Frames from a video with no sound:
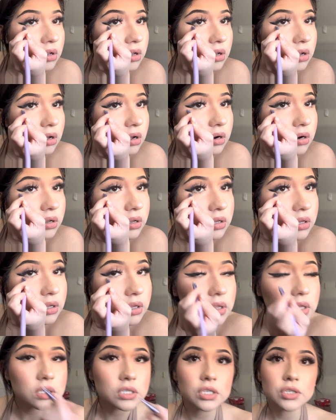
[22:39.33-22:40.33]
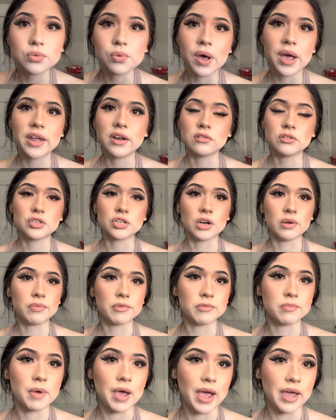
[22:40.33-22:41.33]
Honestly, this is why I don't trip if
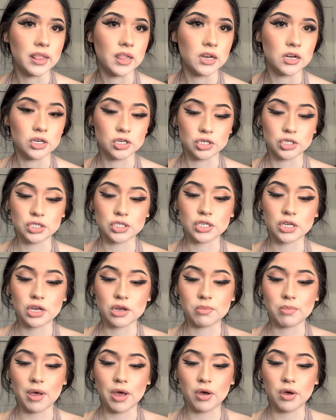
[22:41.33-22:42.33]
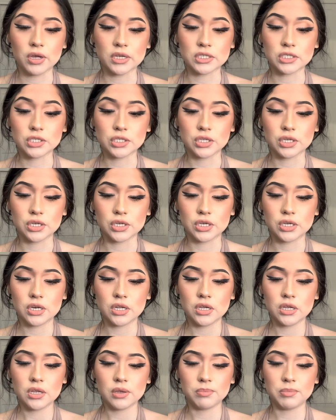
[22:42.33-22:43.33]
my eyeliner doesn't come out as good,
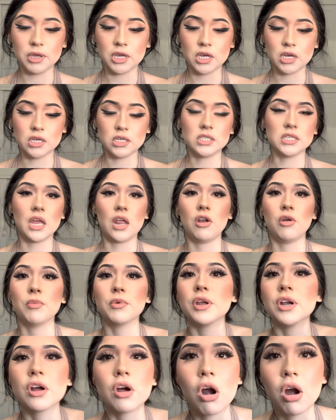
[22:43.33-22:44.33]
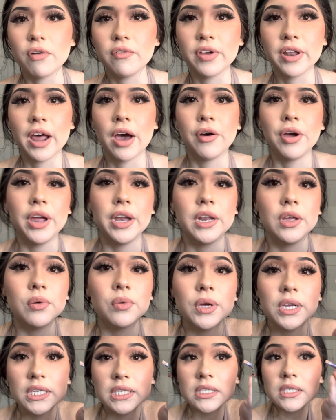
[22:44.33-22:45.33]
because I know I'm gonna carve it out
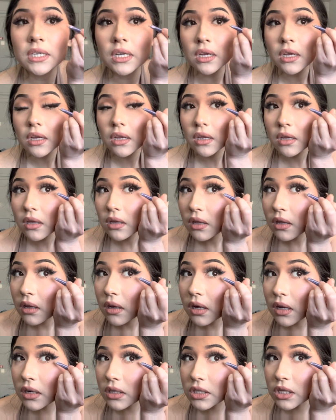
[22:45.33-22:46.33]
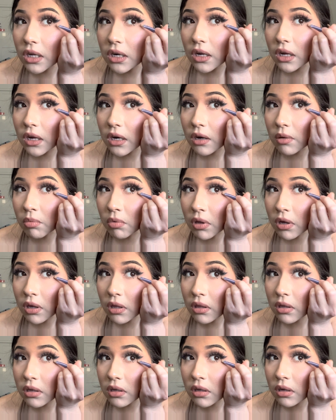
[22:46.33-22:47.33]
anyways, and it's gonna end up looking
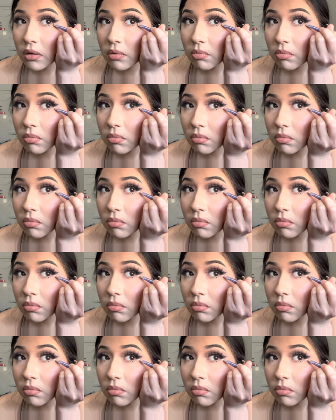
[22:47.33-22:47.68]
the same.